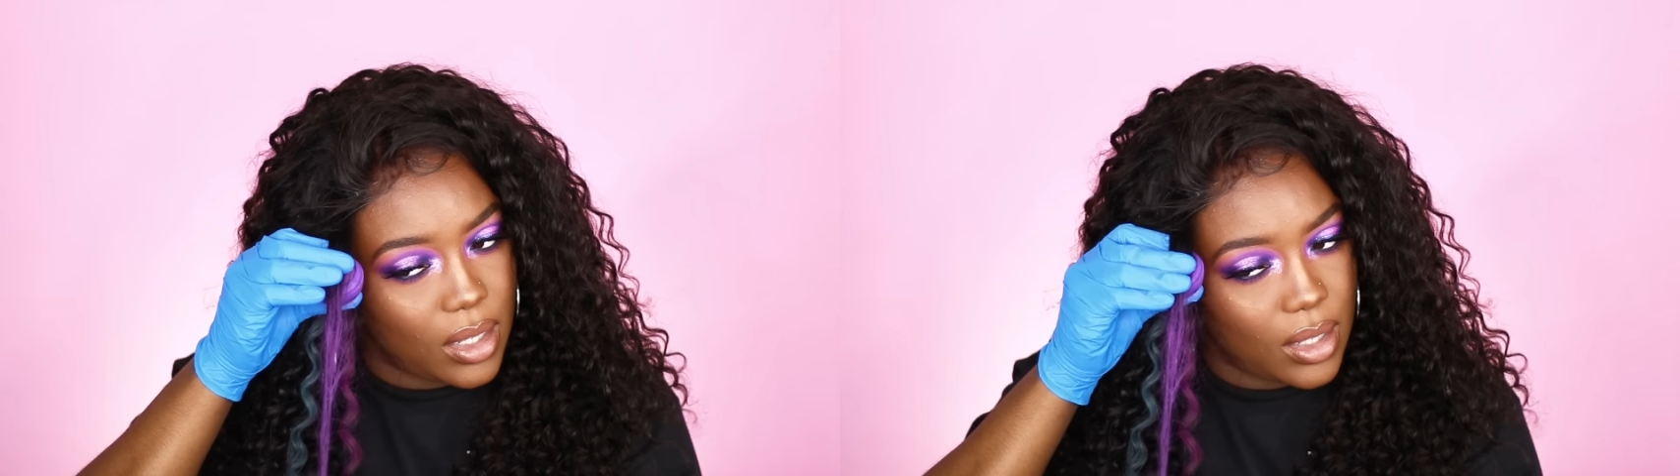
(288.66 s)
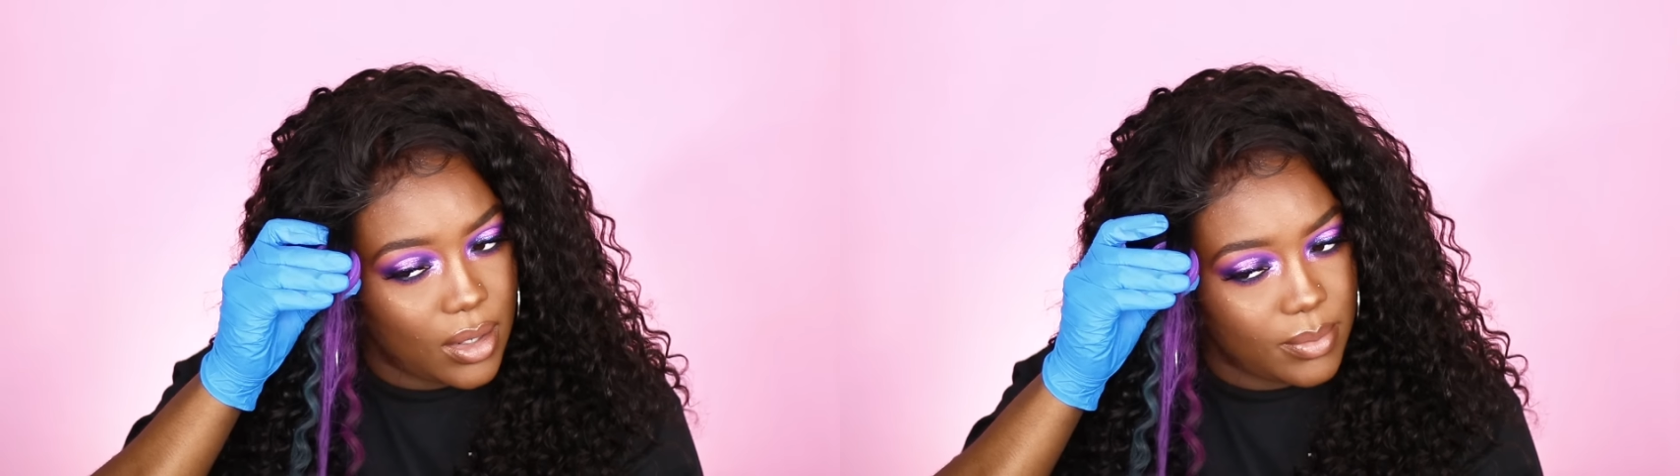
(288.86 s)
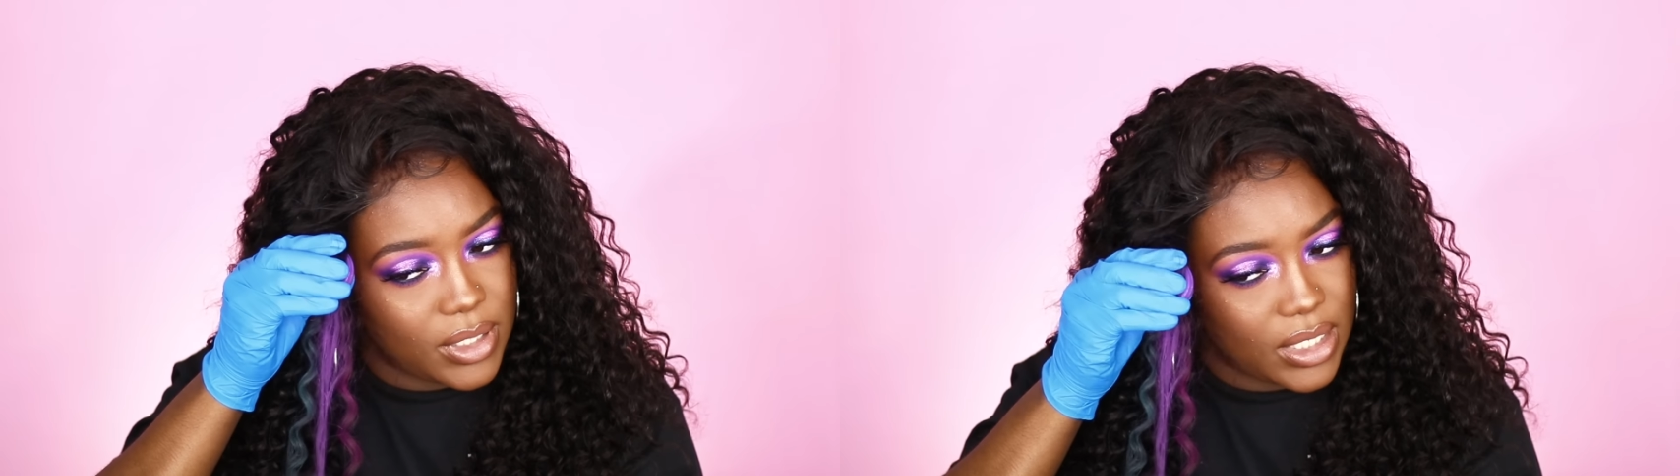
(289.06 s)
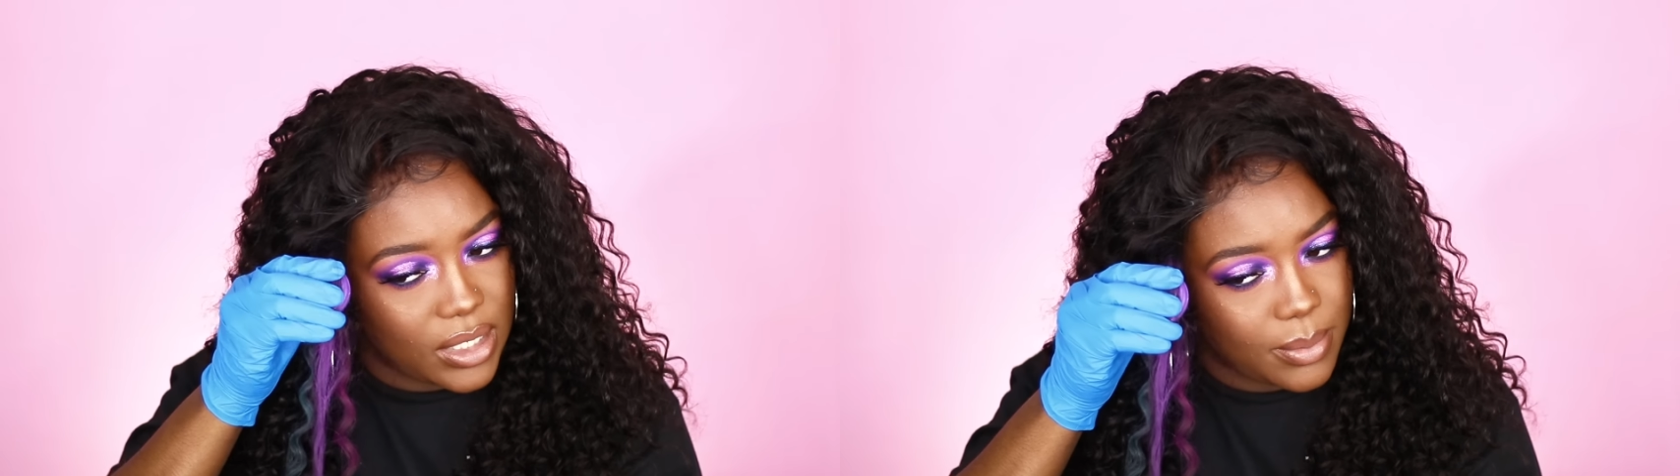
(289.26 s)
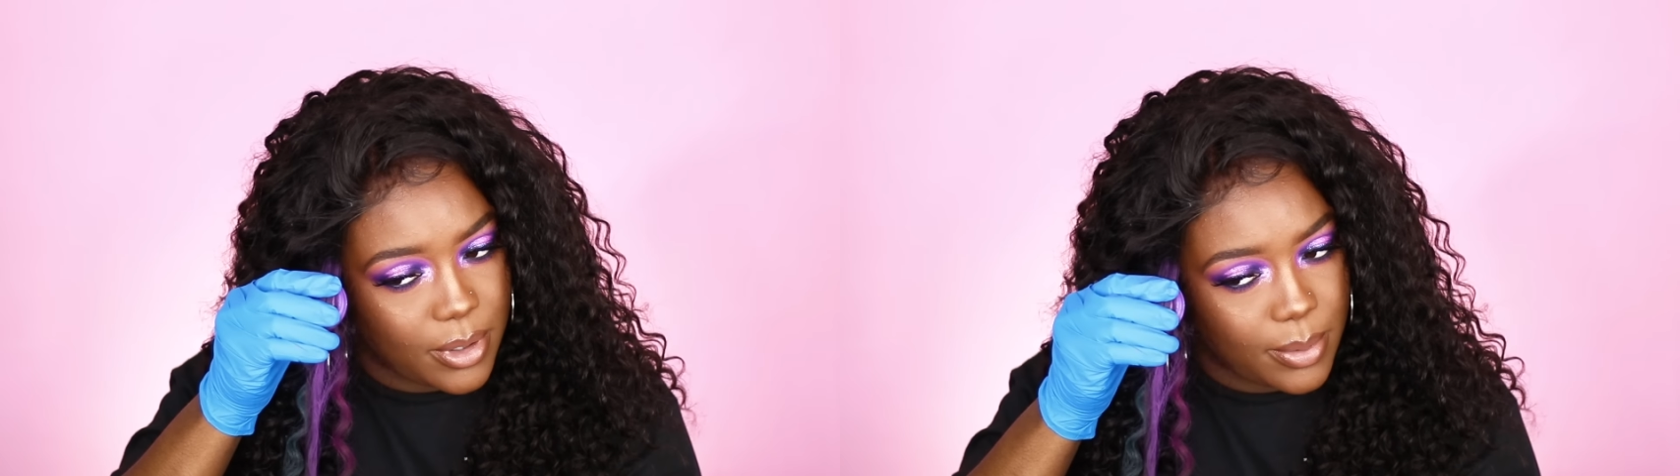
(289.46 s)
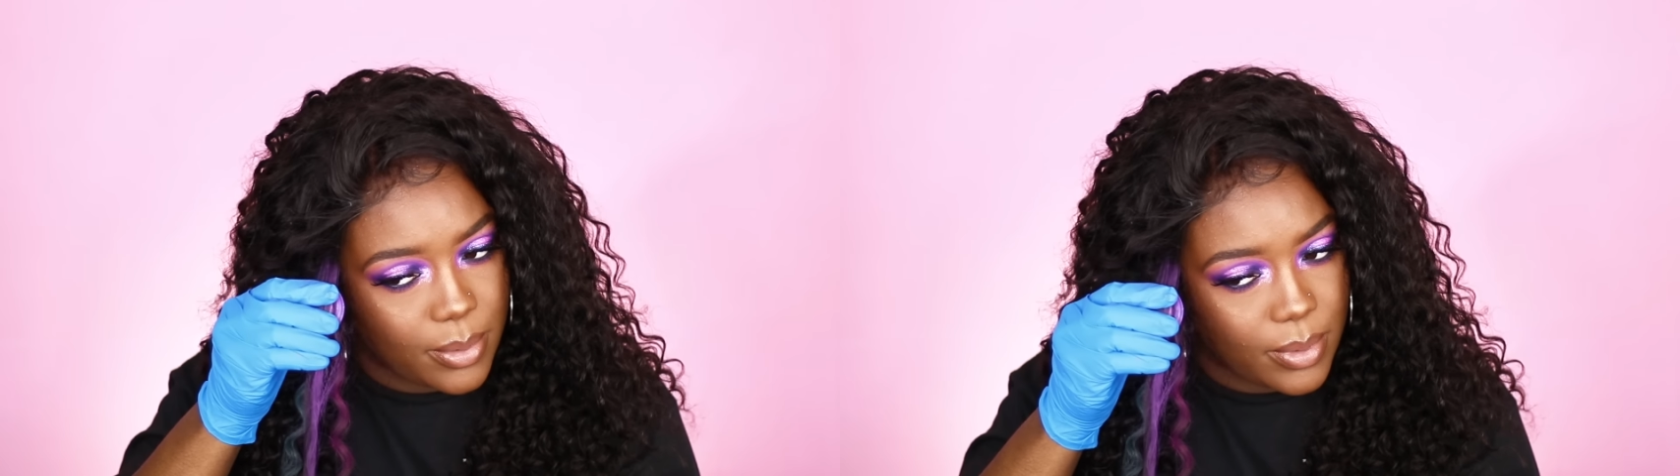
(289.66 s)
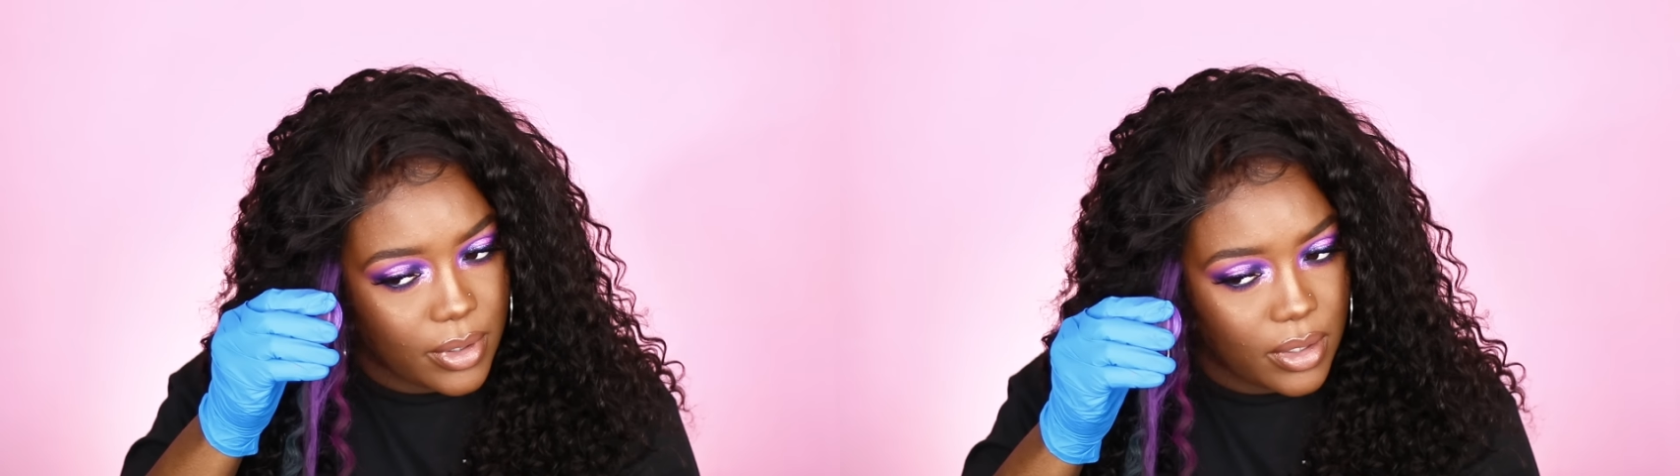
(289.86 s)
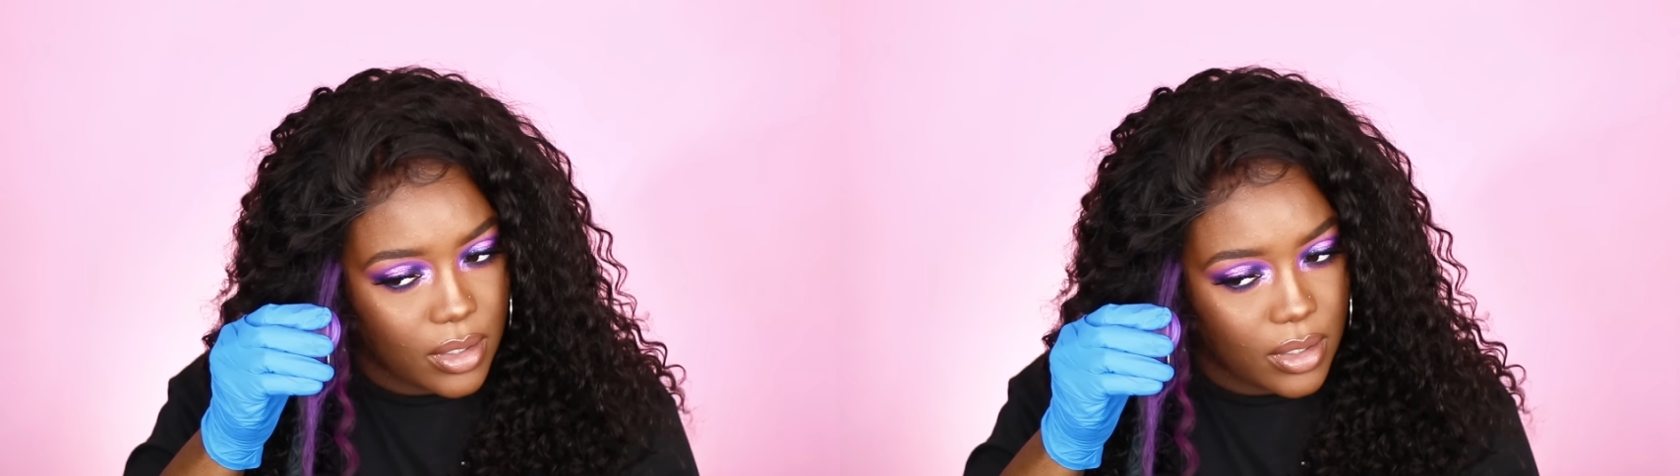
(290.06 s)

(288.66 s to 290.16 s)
I'm digging the purple one,